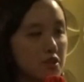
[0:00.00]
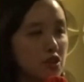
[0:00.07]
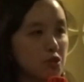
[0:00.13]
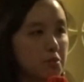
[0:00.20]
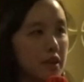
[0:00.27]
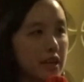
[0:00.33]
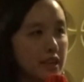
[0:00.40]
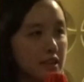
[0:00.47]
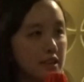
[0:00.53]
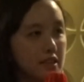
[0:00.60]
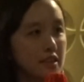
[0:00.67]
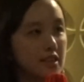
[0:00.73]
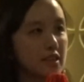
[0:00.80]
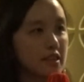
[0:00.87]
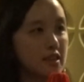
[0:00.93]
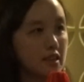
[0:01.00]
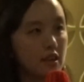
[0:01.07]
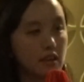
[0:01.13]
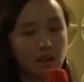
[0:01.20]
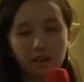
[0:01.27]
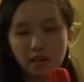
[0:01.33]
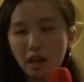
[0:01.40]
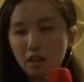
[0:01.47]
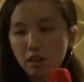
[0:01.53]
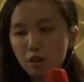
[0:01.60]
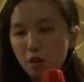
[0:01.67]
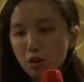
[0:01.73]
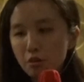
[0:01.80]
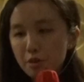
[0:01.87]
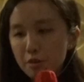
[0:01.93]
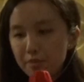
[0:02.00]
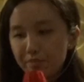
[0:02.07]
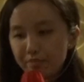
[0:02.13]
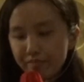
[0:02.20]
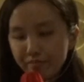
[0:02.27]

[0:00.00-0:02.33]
display the color code.